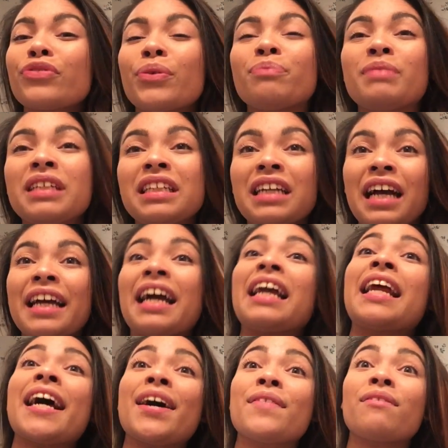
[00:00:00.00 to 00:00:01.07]
Me, I kind
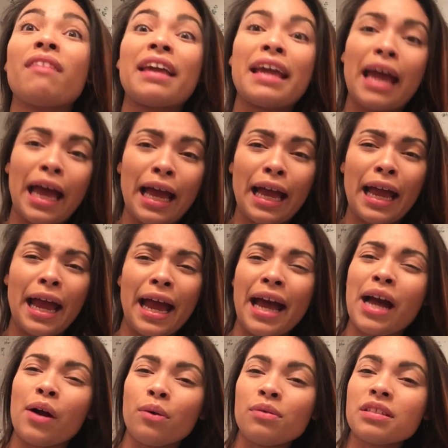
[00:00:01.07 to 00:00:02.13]
of have like
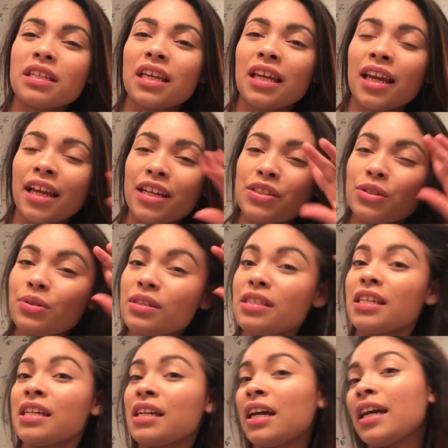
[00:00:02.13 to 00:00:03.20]
cow skin, I guess you could
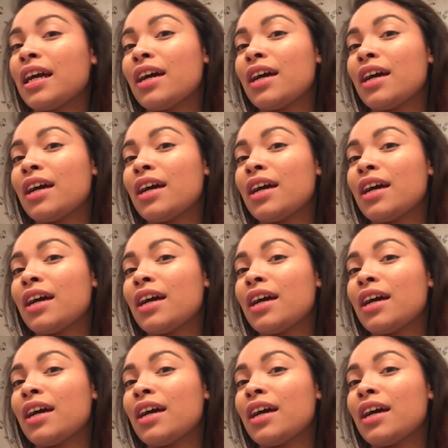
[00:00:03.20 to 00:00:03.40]
say.